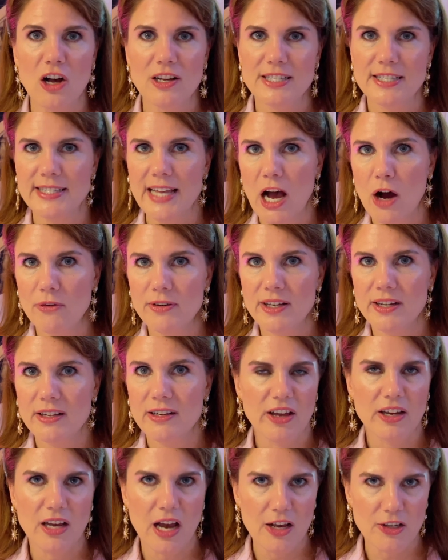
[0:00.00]

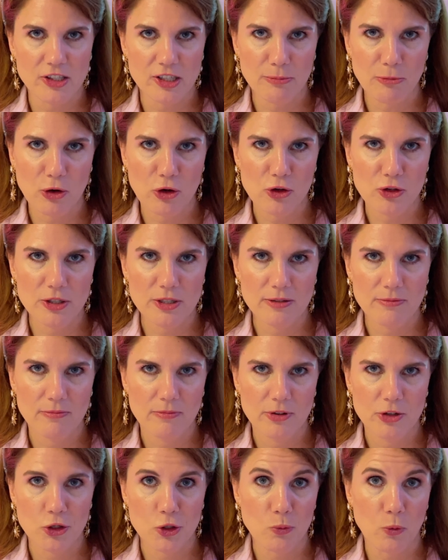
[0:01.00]
sounded, customers
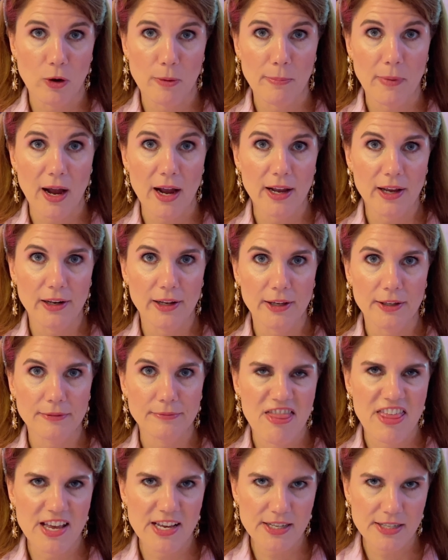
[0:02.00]
just weren't buying it.
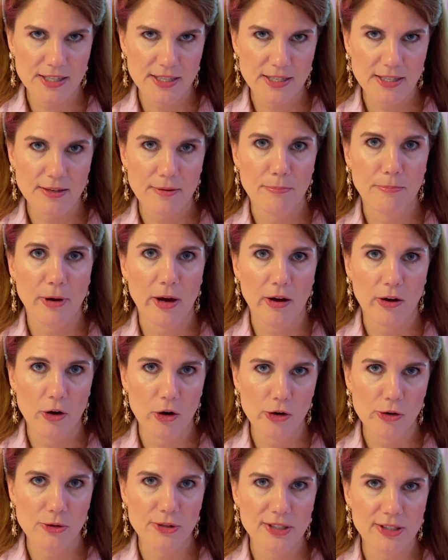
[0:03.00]
This
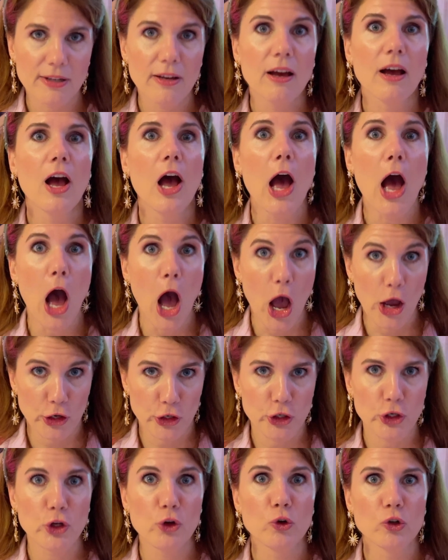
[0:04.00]
posed a
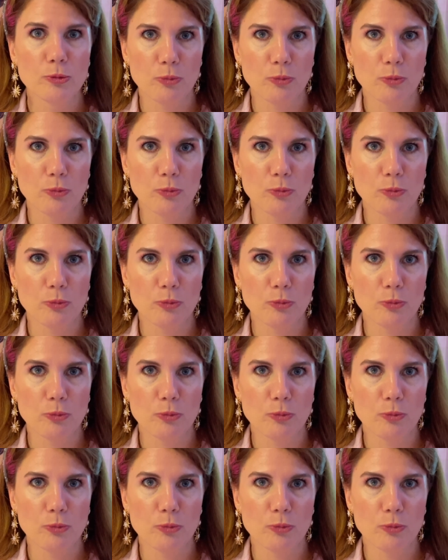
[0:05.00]
huge